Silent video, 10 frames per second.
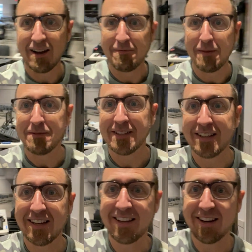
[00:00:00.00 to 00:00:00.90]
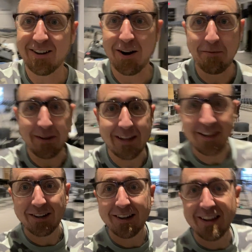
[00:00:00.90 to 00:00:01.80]
I'm sitting in here, or I'm in
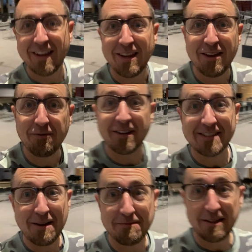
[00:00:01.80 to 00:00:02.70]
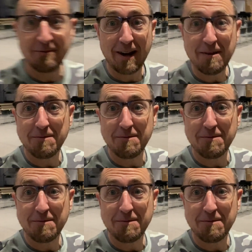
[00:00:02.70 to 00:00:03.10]
here when it's empty, right?